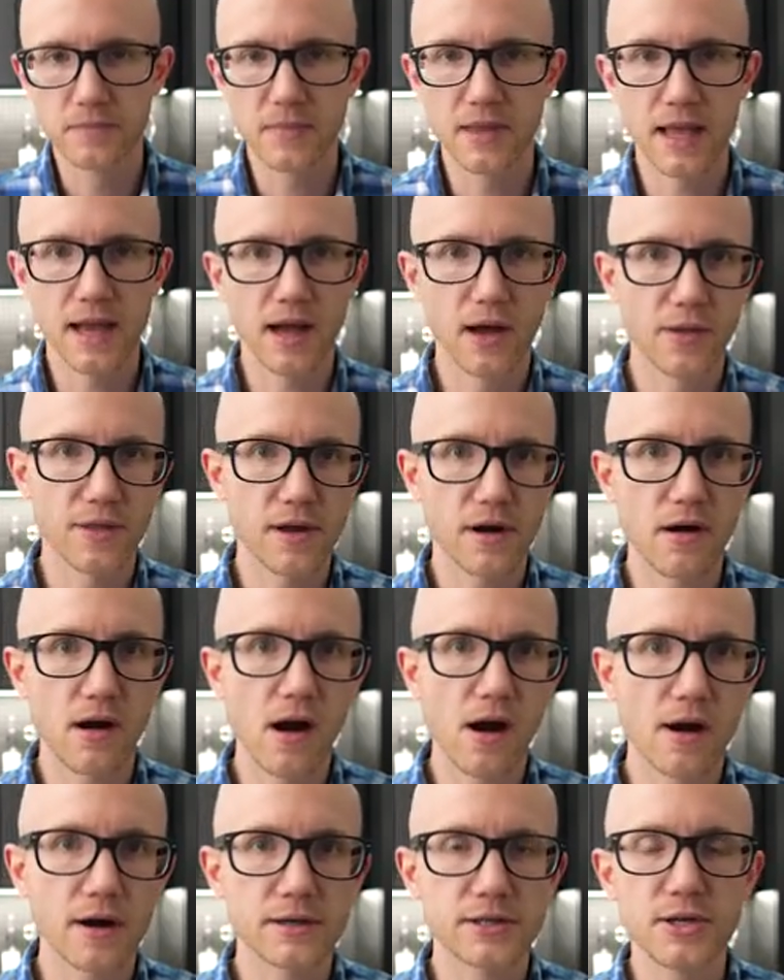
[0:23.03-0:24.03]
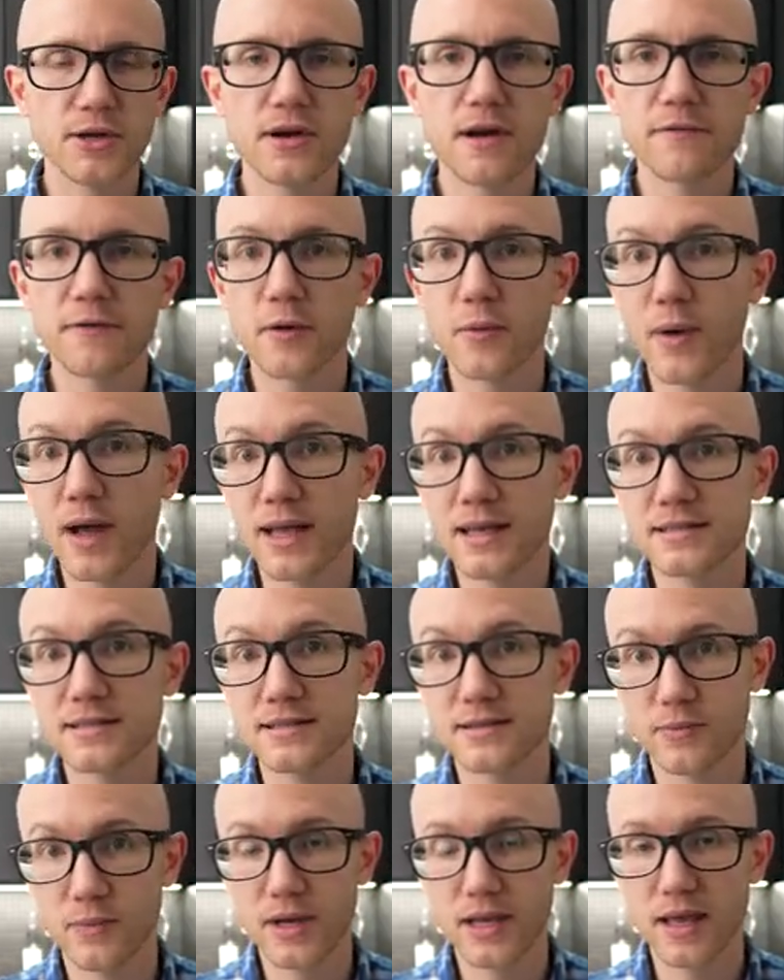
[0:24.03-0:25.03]
Now, there are two different
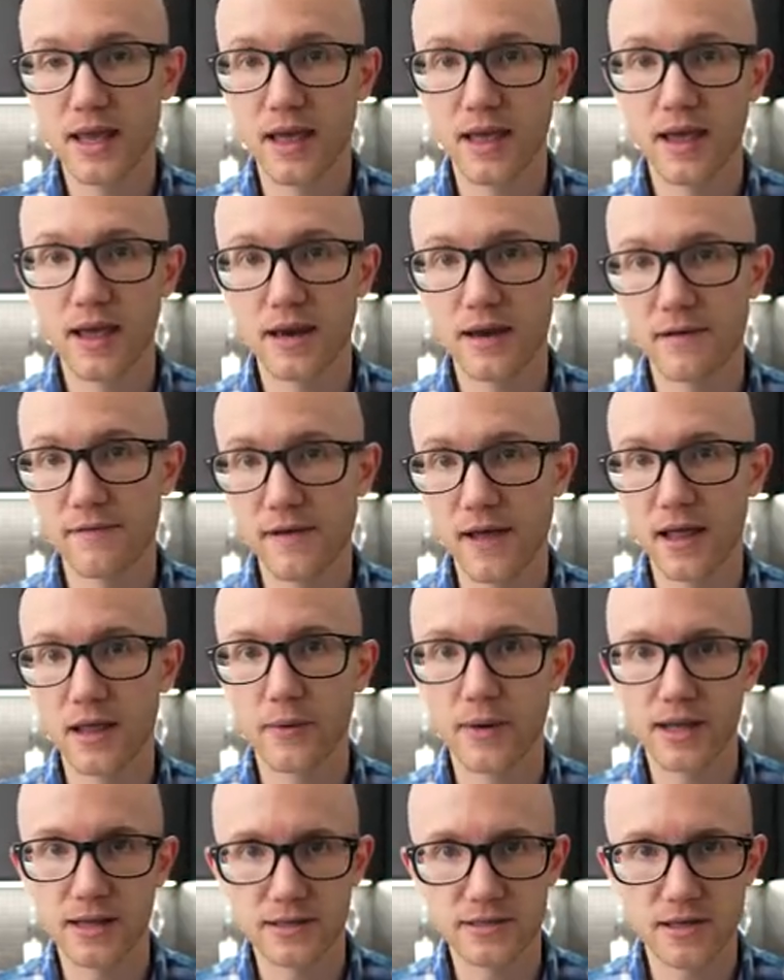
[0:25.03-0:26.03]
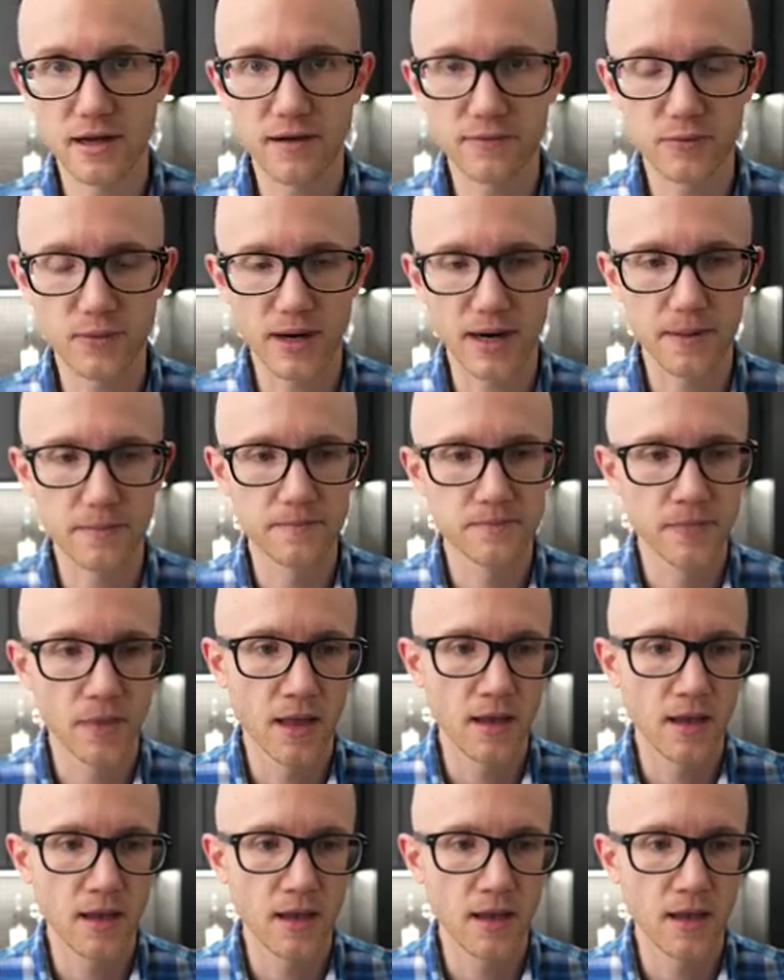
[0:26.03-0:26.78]
ways we can evaluate the software.